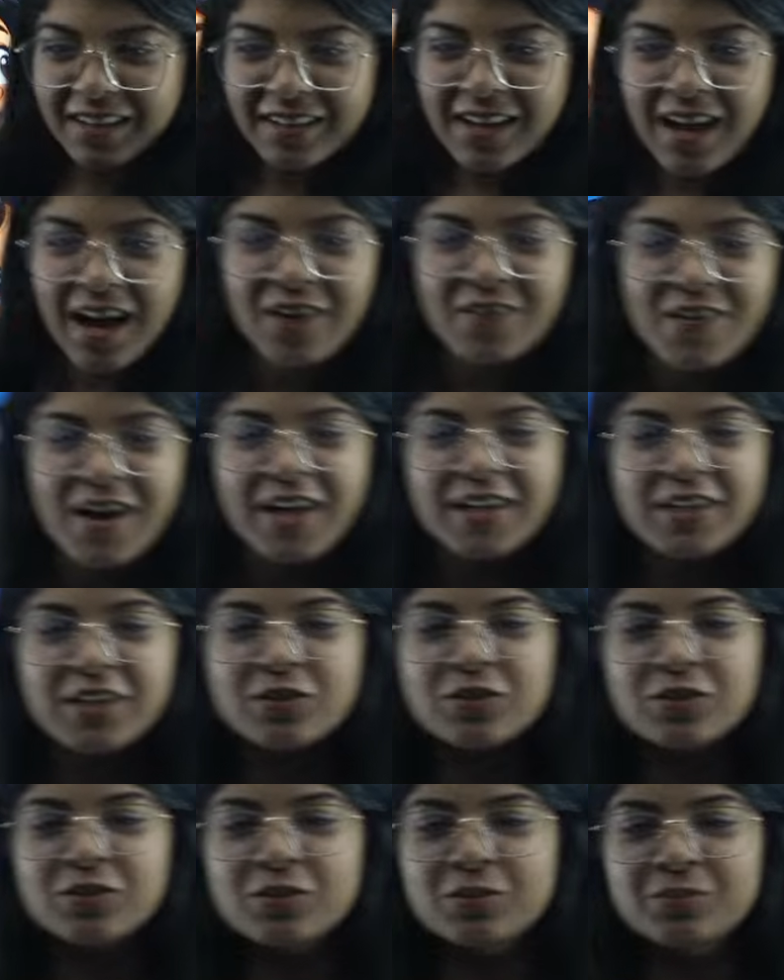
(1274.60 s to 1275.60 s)
how are
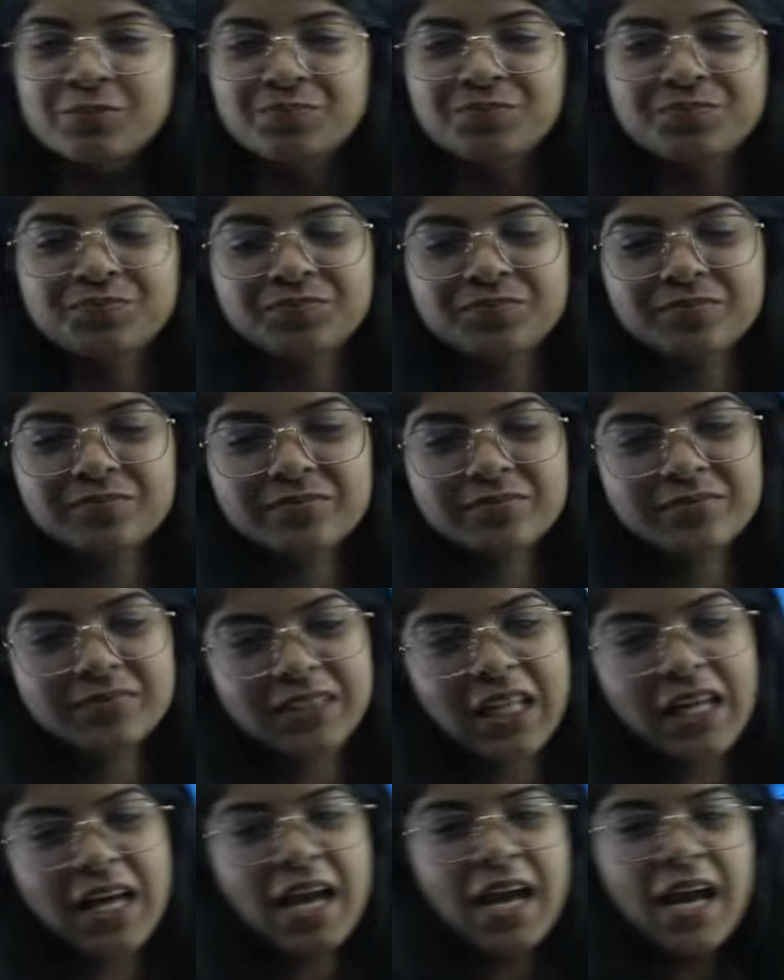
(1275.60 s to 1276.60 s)
you?
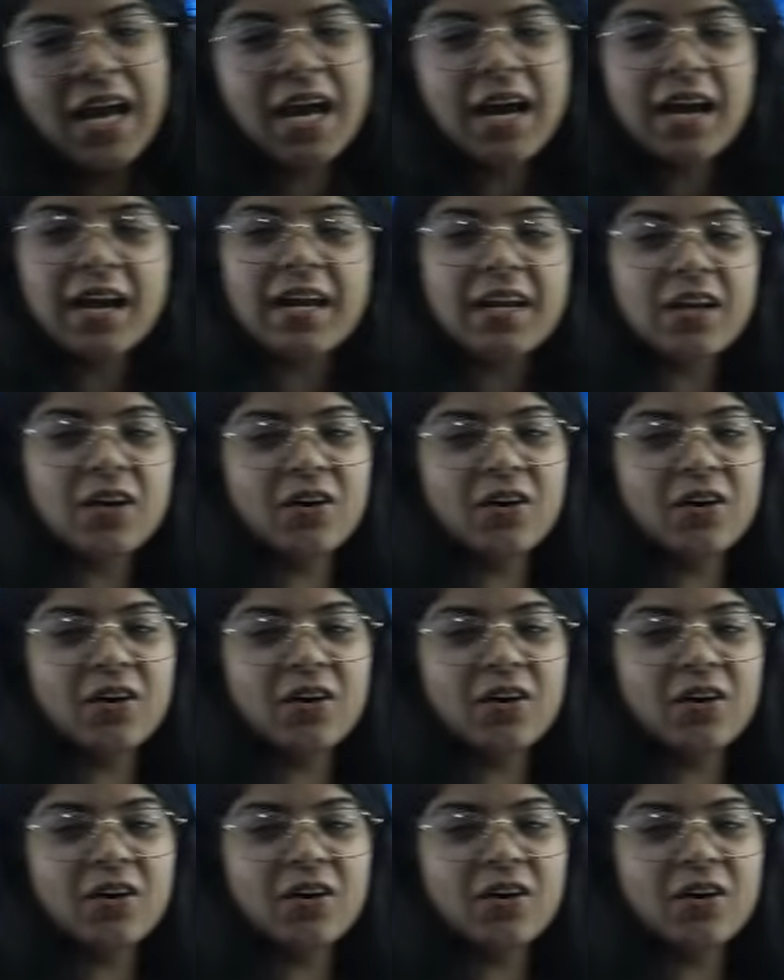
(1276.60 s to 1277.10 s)
Hello